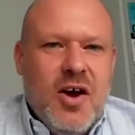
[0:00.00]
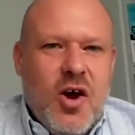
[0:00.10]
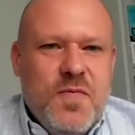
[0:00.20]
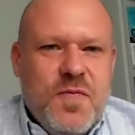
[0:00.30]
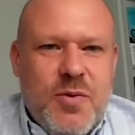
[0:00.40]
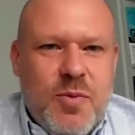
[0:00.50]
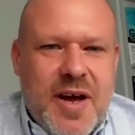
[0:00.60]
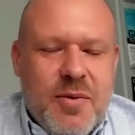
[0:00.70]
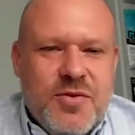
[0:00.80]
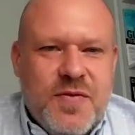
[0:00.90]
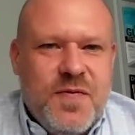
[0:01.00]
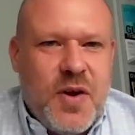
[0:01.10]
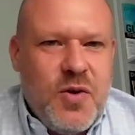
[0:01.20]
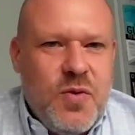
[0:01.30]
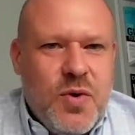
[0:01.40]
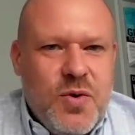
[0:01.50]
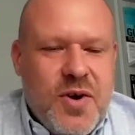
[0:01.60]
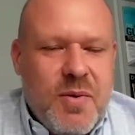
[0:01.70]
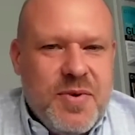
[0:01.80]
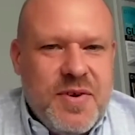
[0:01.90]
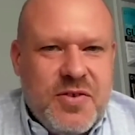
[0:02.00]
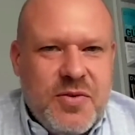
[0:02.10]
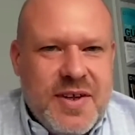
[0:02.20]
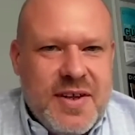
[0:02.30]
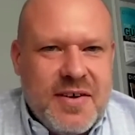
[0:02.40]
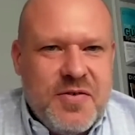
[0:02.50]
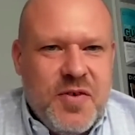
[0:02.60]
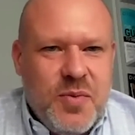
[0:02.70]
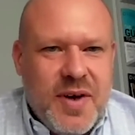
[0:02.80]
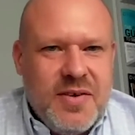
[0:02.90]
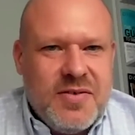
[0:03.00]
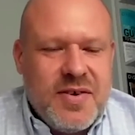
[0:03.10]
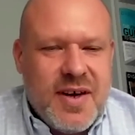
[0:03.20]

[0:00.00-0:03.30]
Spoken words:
Hopefully we'll be able to follow what your company is doing in the next few weeks.